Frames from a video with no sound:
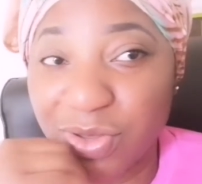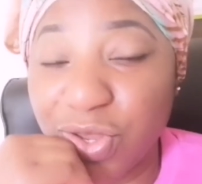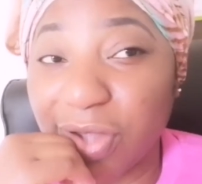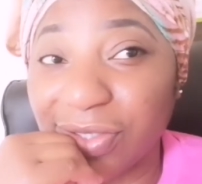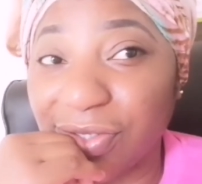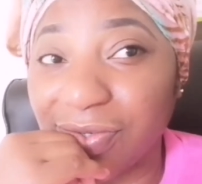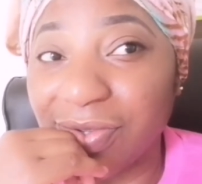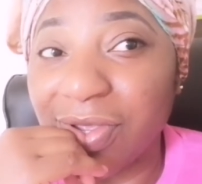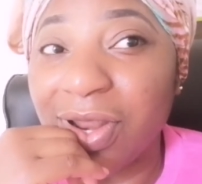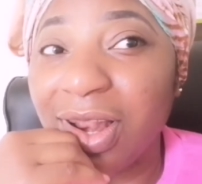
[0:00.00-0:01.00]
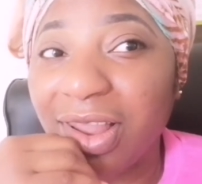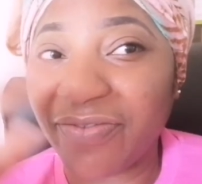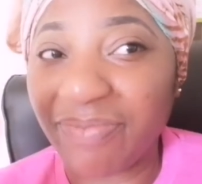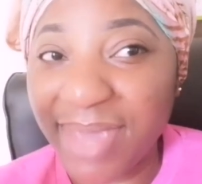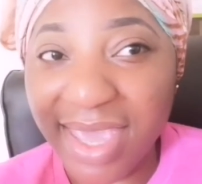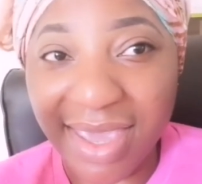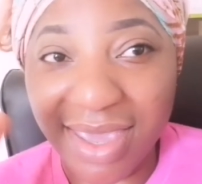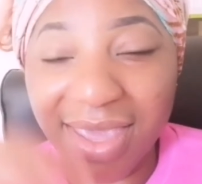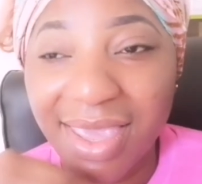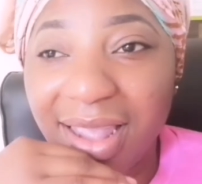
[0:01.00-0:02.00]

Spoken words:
not to love me,